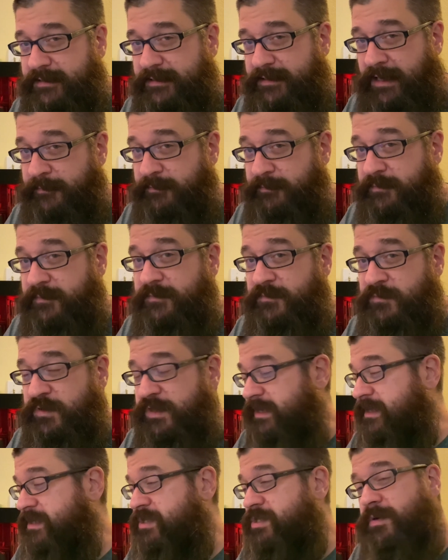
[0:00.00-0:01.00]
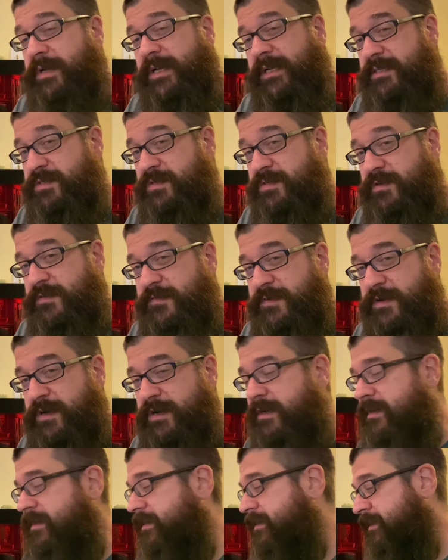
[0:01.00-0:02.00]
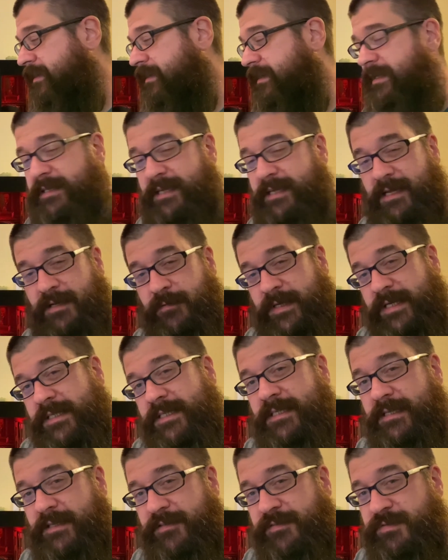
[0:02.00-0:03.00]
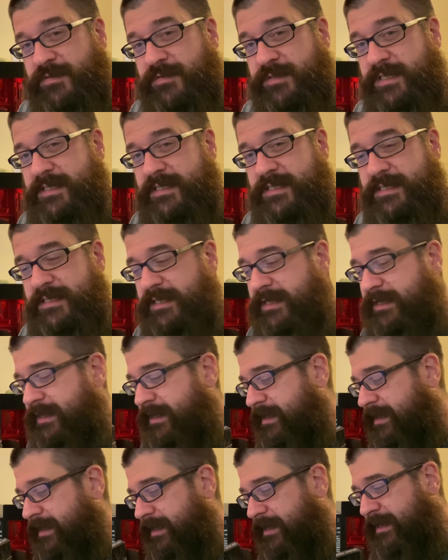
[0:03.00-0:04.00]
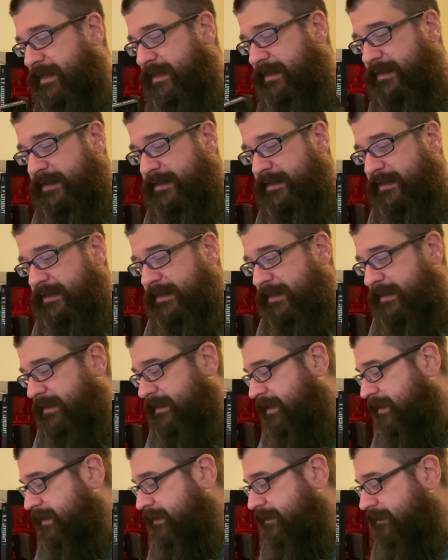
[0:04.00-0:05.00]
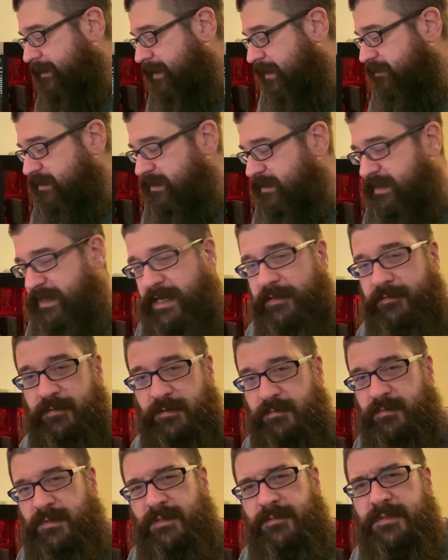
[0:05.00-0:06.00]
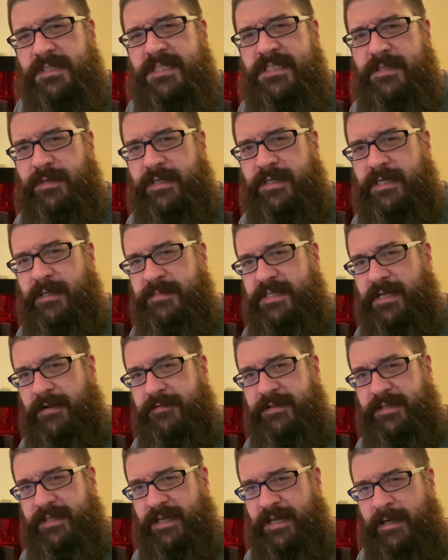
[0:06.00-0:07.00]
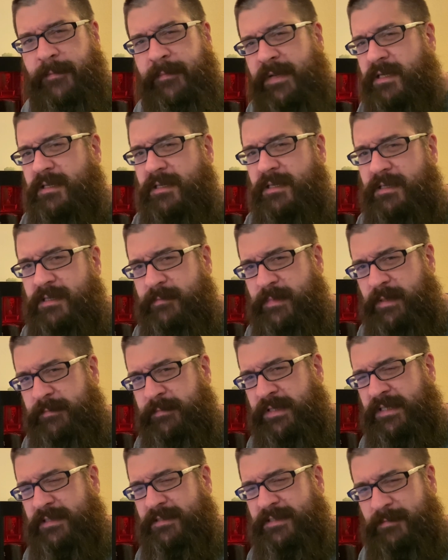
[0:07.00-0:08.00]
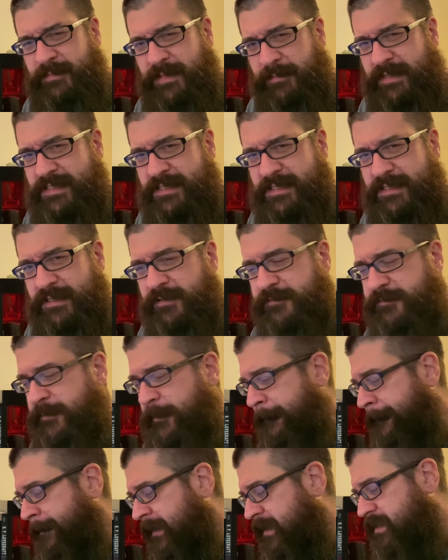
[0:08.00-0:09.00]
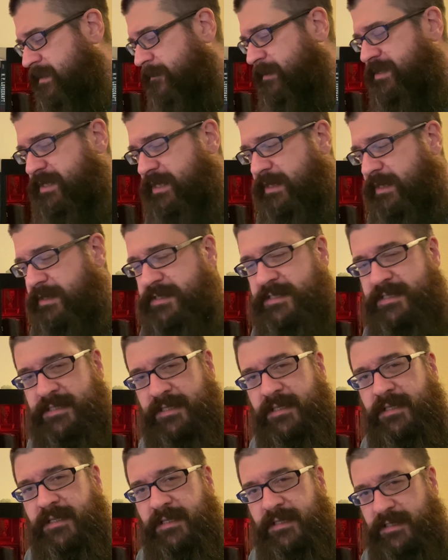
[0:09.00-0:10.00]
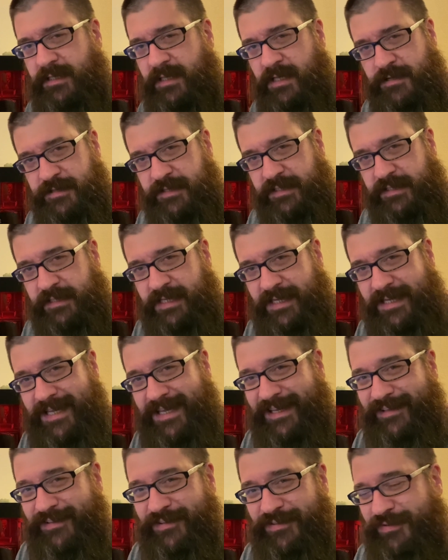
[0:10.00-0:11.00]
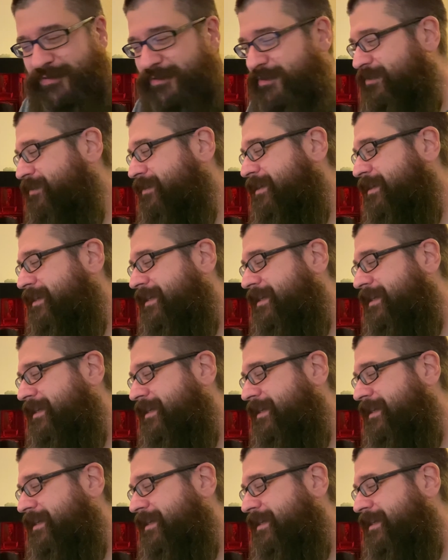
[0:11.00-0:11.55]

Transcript: I'm really enjoying it so far. I can't wait to get through this. And then after that, we'll see what comes after that. I'm not going to commit myself to much else other than getting through